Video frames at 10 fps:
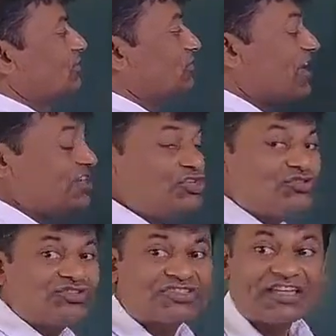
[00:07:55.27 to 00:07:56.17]
then
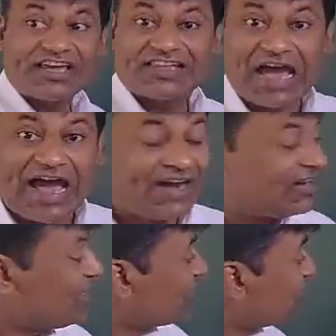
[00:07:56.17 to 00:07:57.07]
you say
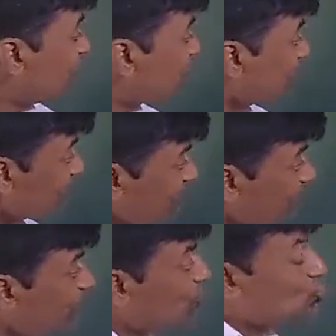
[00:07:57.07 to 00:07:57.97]
that this is
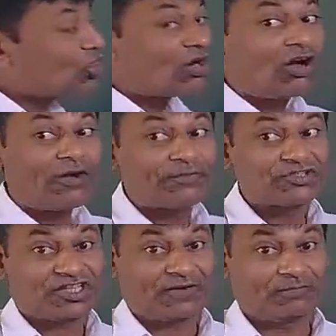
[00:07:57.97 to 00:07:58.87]
the picture
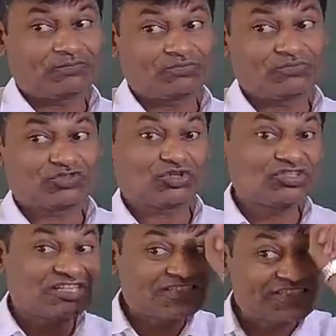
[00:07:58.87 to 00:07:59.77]
of sun. So
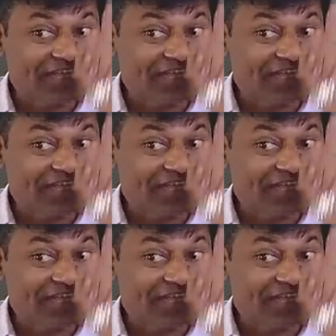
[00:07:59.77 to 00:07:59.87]
the